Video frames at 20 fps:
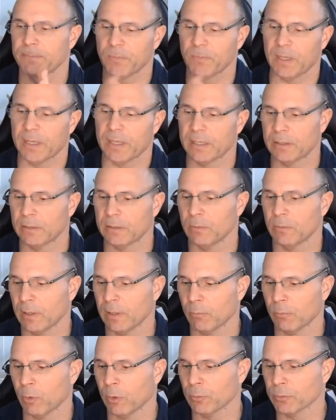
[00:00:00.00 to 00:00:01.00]
And
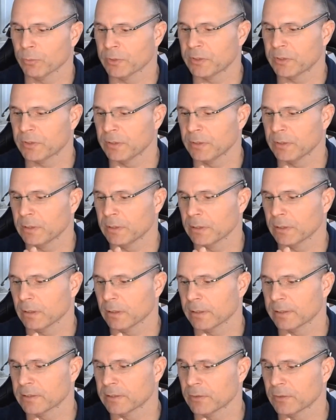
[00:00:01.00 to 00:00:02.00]
what we're seeing
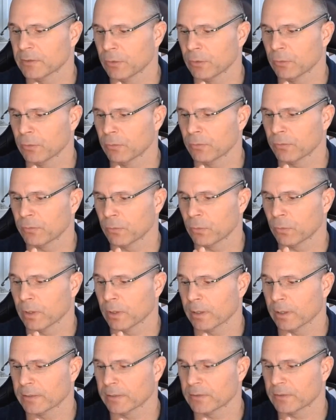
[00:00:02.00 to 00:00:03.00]
ICE do for
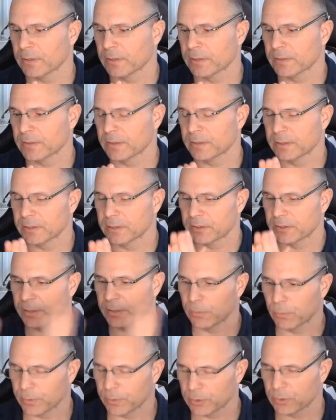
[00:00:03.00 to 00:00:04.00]
us is to
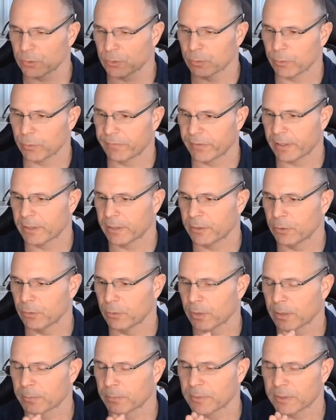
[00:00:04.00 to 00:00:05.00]
distinguish. We've got a new
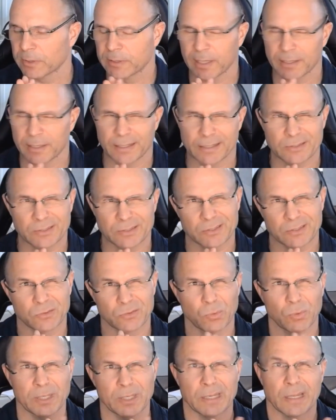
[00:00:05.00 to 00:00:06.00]

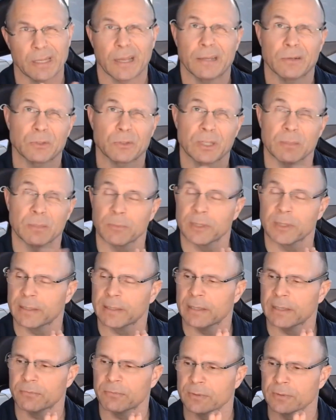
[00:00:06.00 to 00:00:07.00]
HMDA.x29 or something like
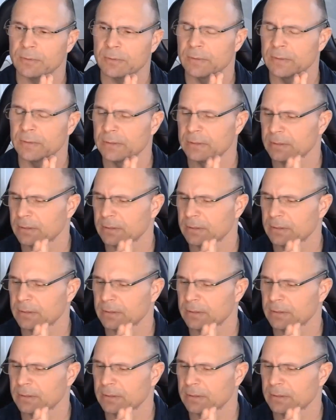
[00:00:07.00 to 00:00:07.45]
that field.